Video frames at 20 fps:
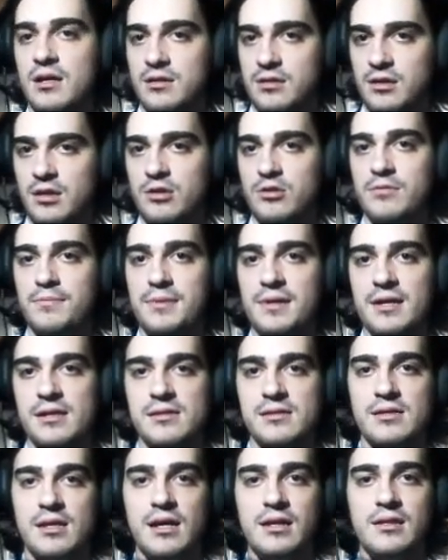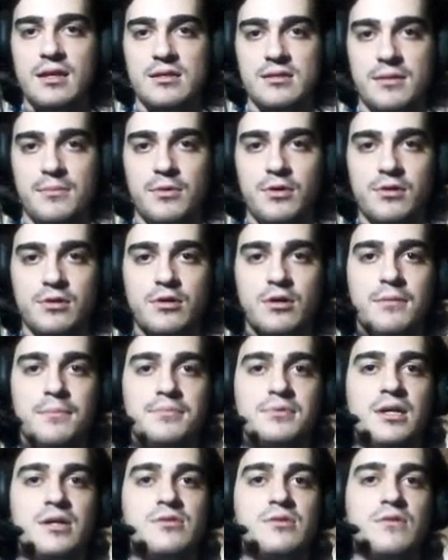UPS site has a more
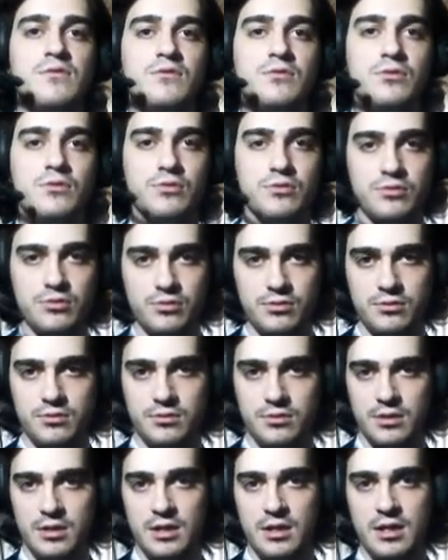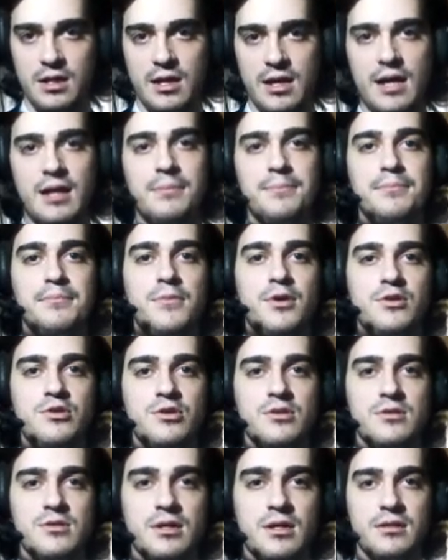comprehensive tool to help
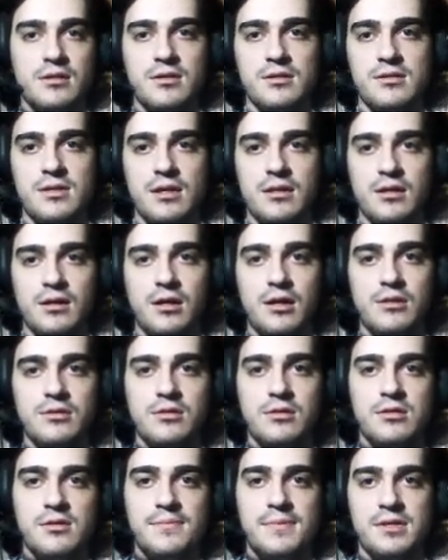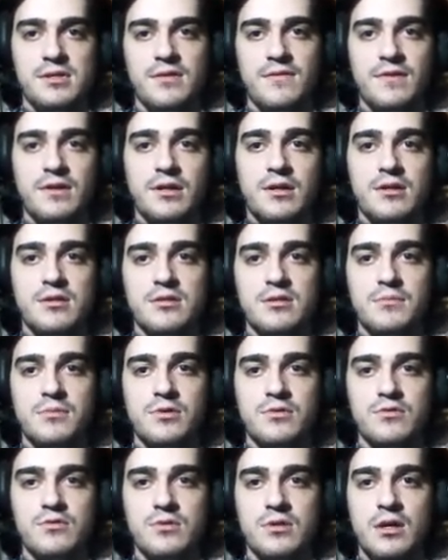merchants understand the country-specific custom
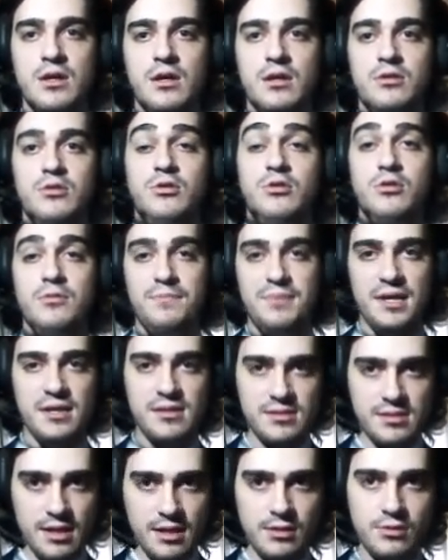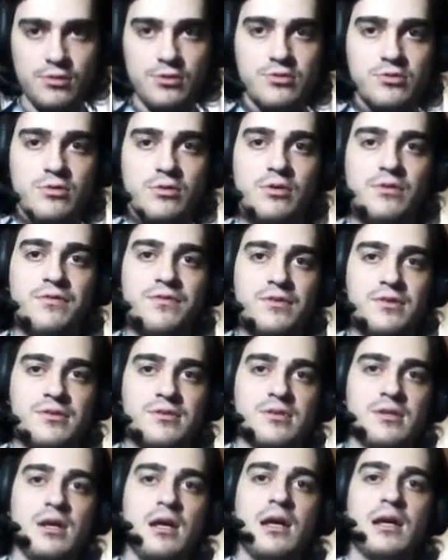rules. The UPS site also
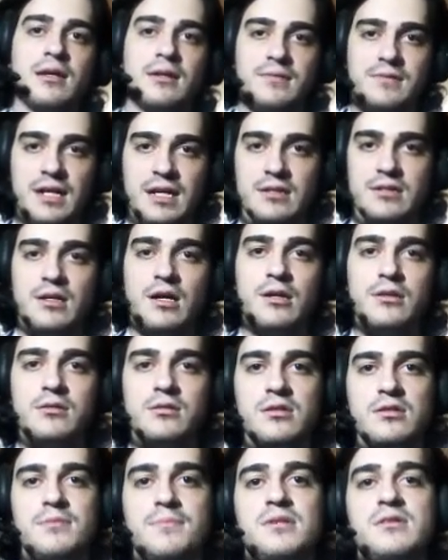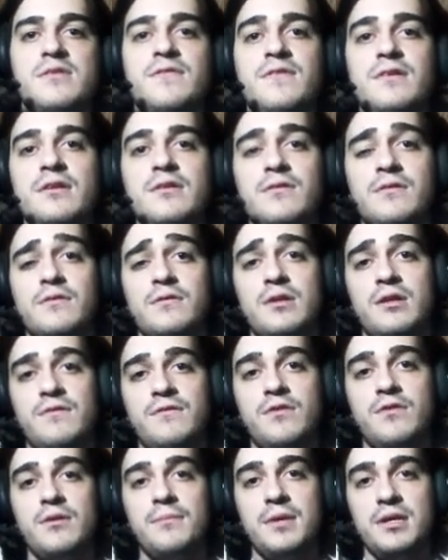offers great country-specific
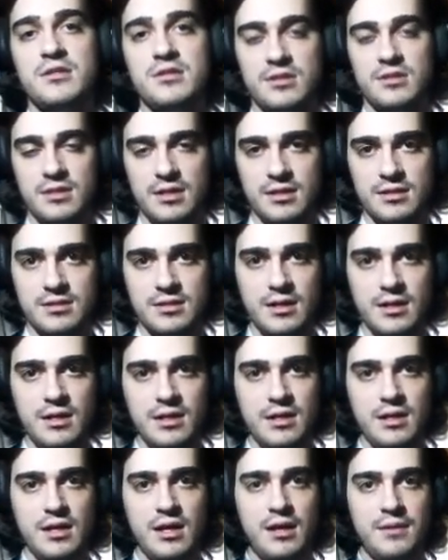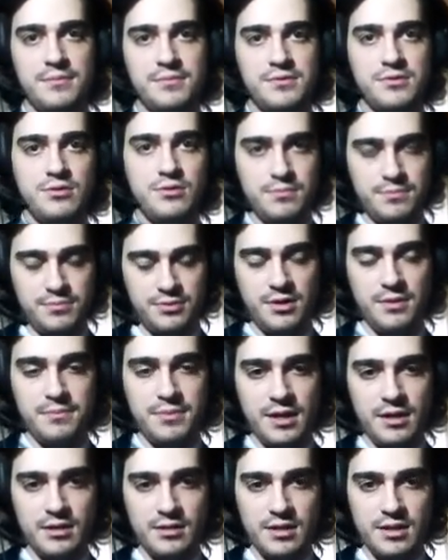information that helps you
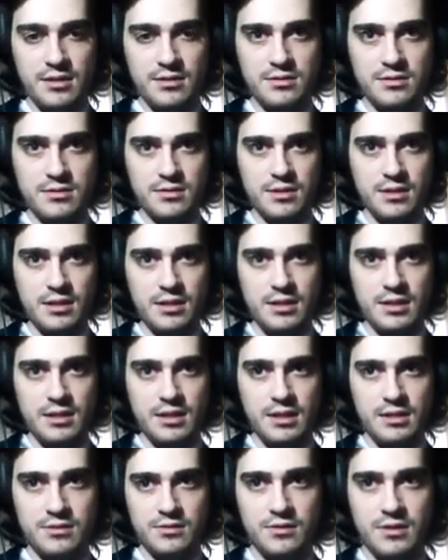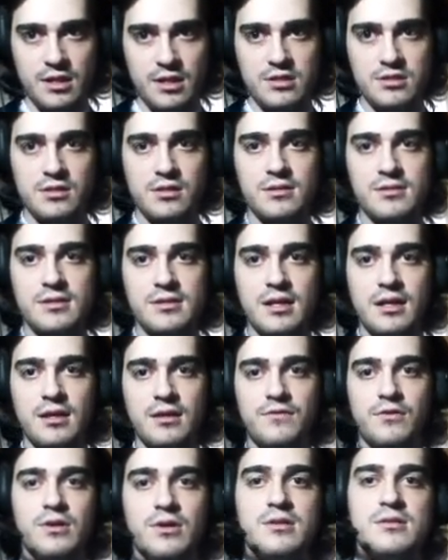prepare the international selling.
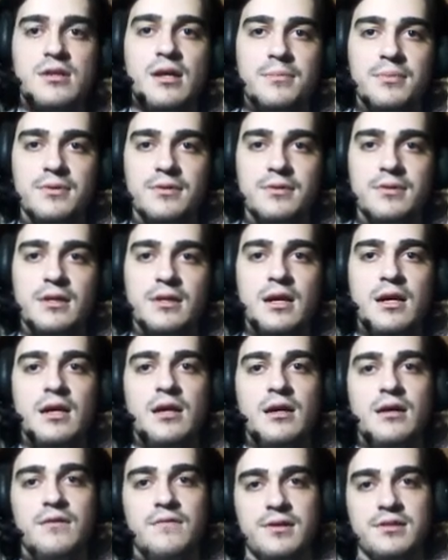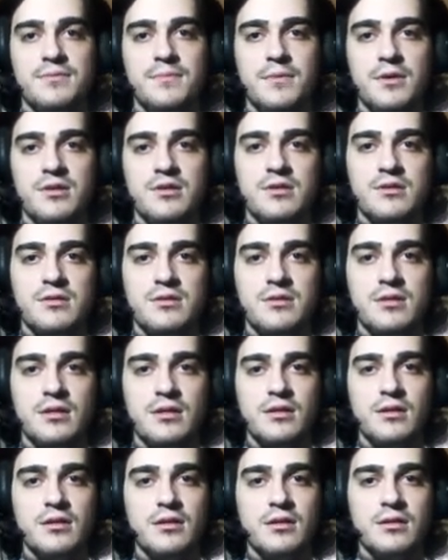For example, what merchants
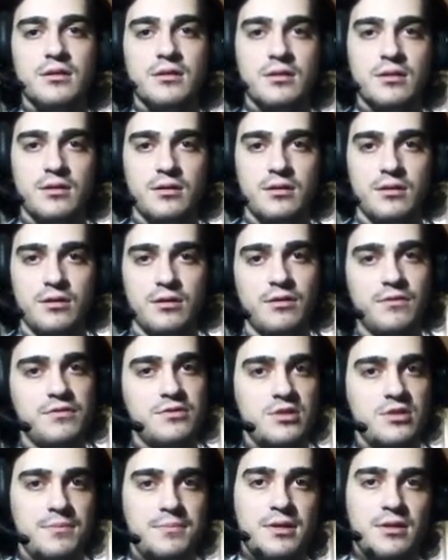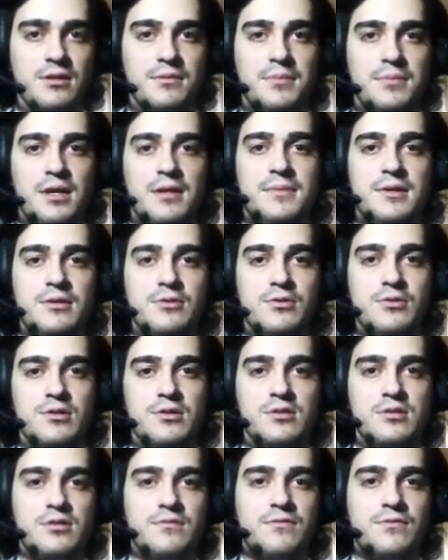thinking of shipping baby
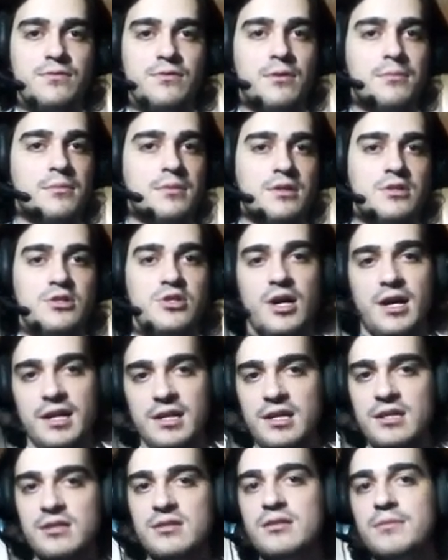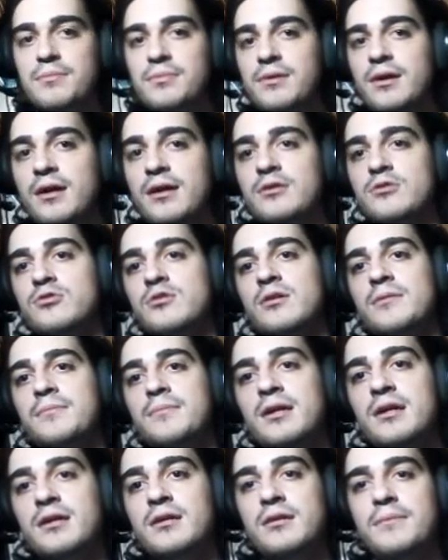quits from a Chinese supplier to a
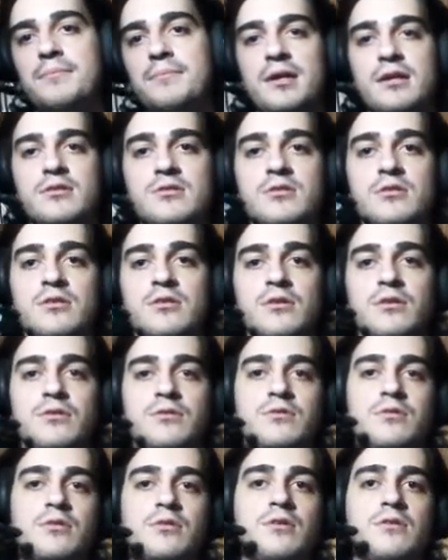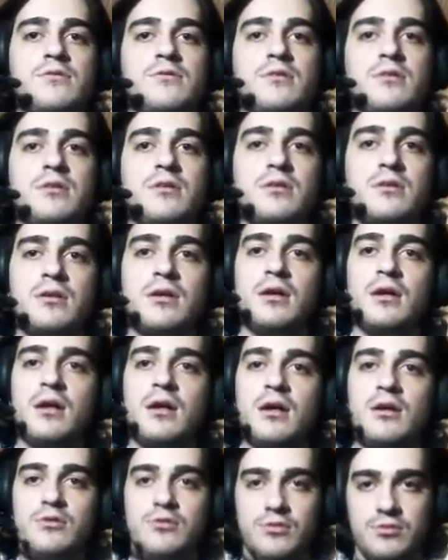buyer in Mexico ought to consider.
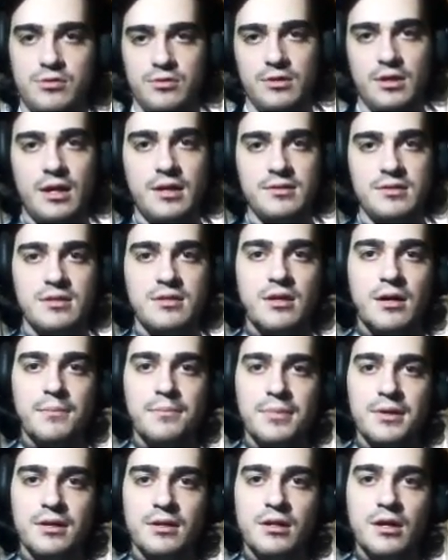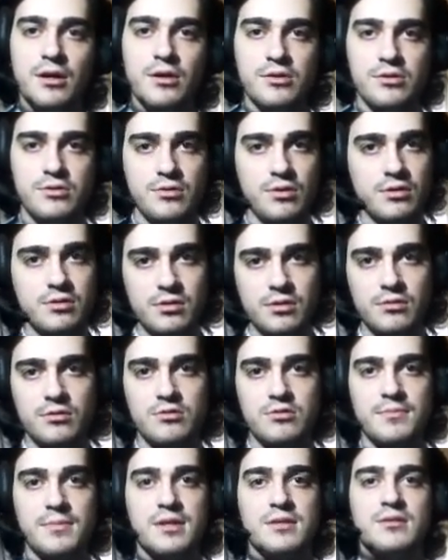Due to anti-dumping laws, certain
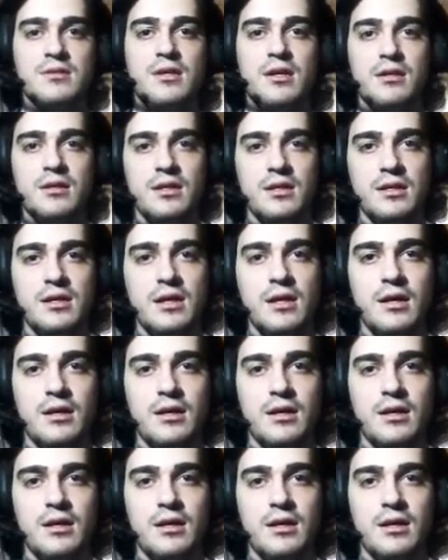goods must carry an